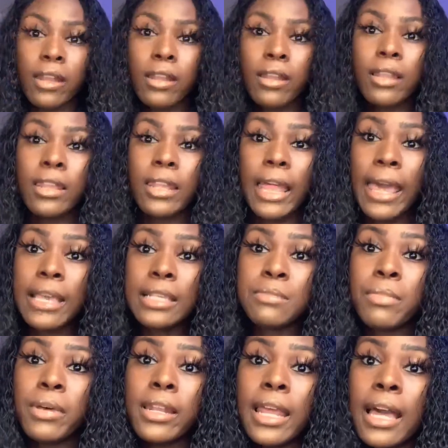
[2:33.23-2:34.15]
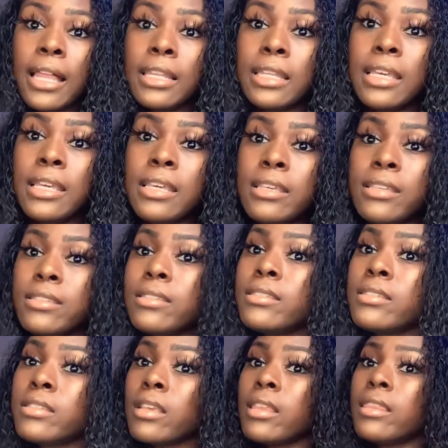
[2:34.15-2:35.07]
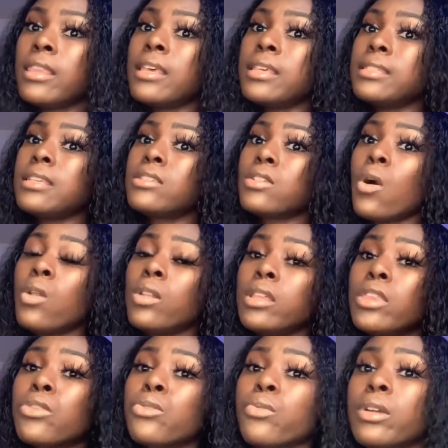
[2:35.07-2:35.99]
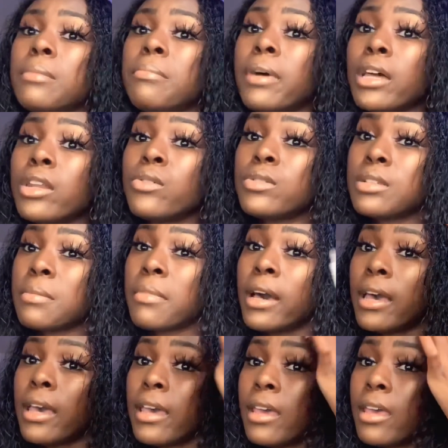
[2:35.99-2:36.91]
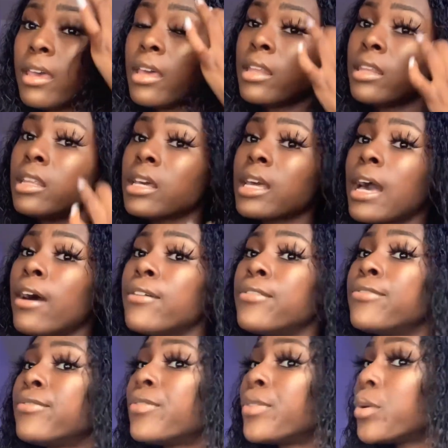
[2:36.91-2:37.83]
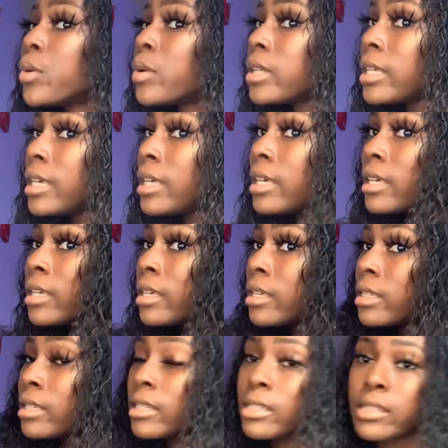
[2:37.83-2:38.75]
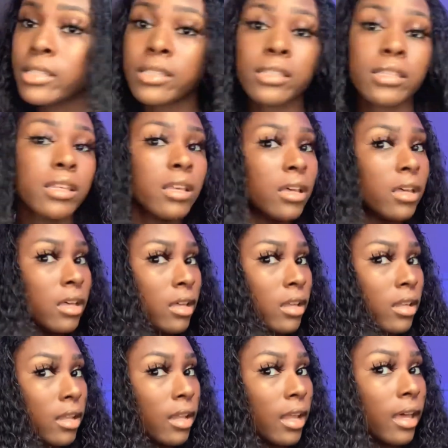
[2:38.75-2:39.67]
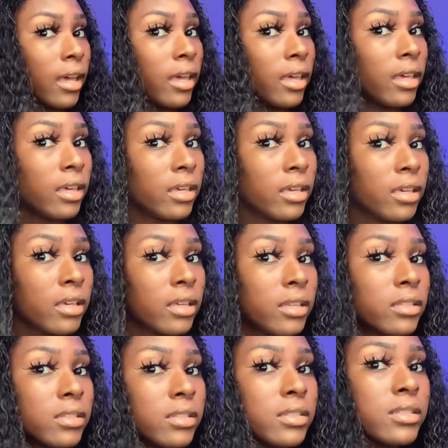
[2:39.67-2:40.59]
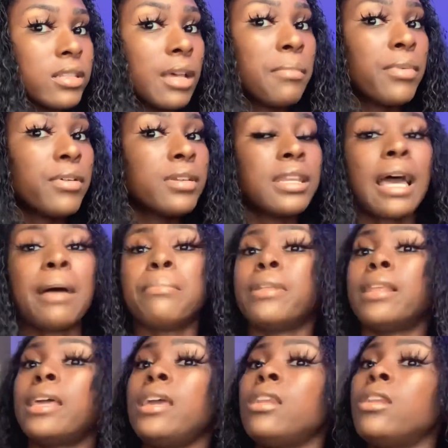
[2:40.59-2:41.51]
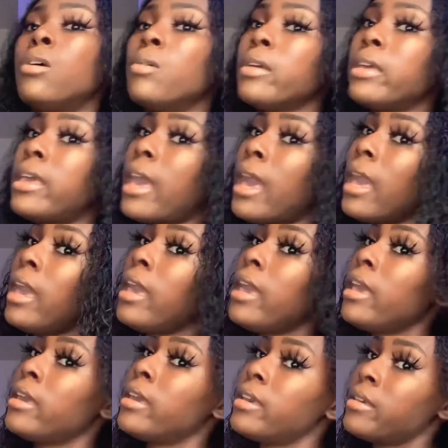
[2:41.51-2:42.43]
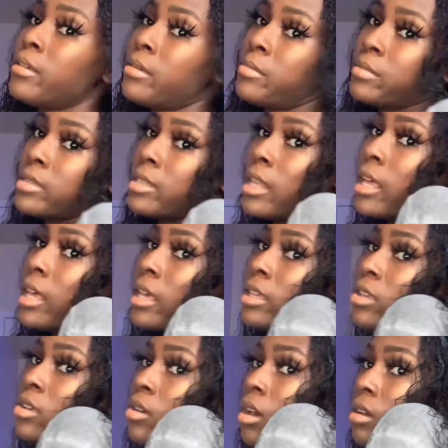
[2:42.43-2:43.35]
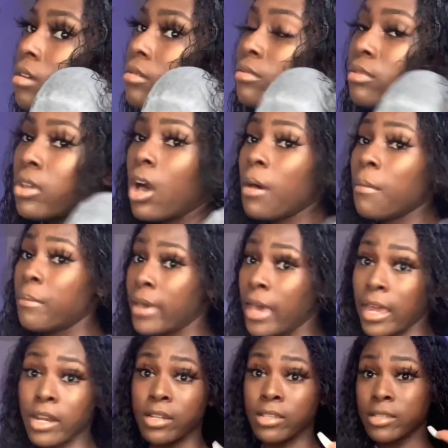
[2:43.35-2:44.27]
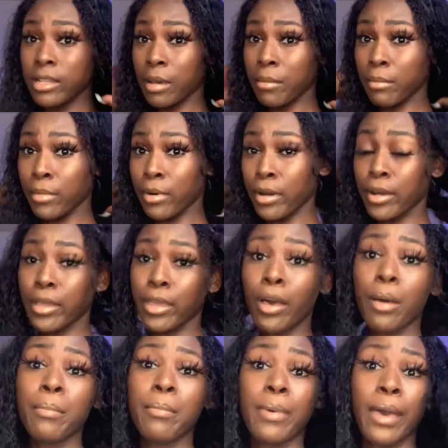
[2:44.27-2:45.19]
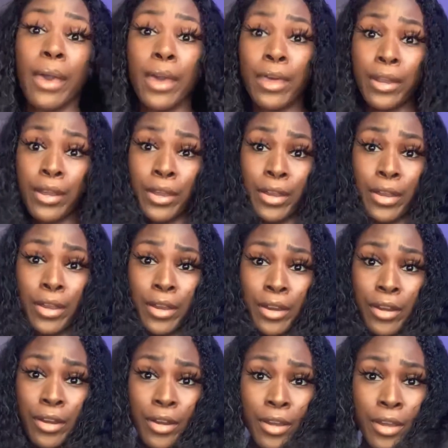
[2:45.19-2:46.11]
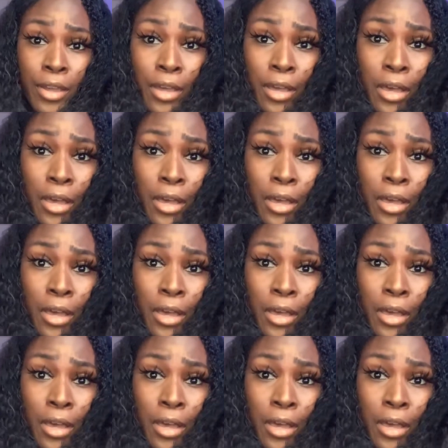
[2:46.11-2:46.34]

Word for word: And last but not least, this is only three bundles in my head and look how full it is. Like is not playing no games. Like y'all y'all better Sunber, y'all better.